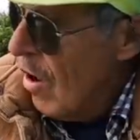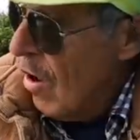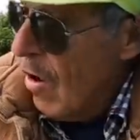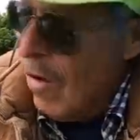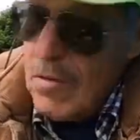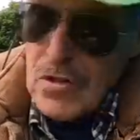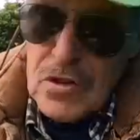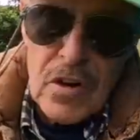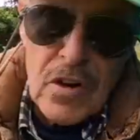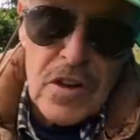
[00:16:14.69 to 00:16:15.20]

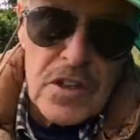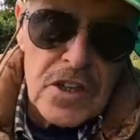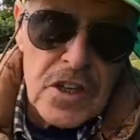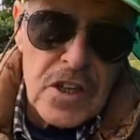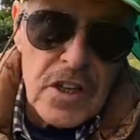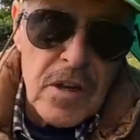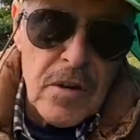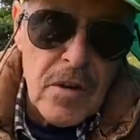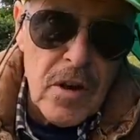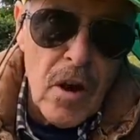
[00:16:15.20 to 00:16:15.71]
Obviously I could
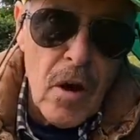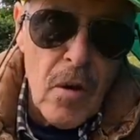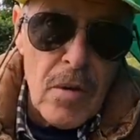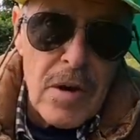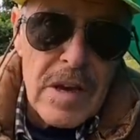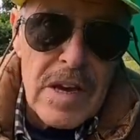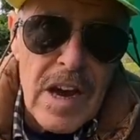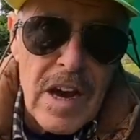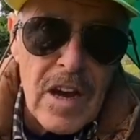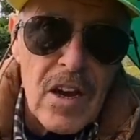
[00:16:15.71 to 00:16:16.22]
just keep
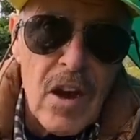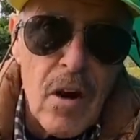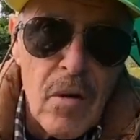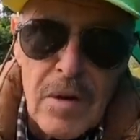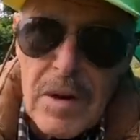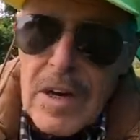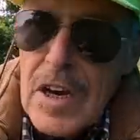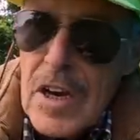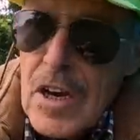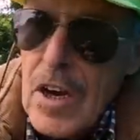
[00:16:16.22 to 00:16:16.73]
going and
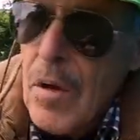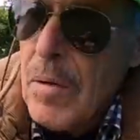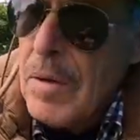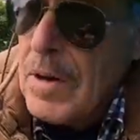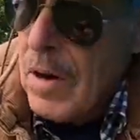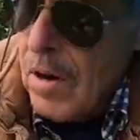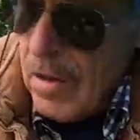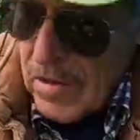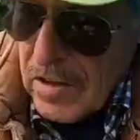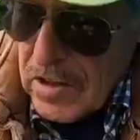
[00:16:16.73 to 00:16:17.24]
going and
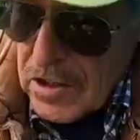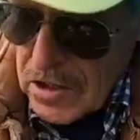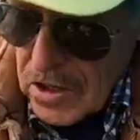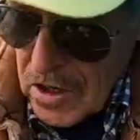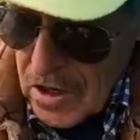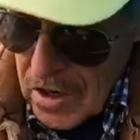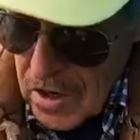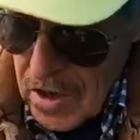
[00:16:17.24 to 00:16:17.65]
going like this.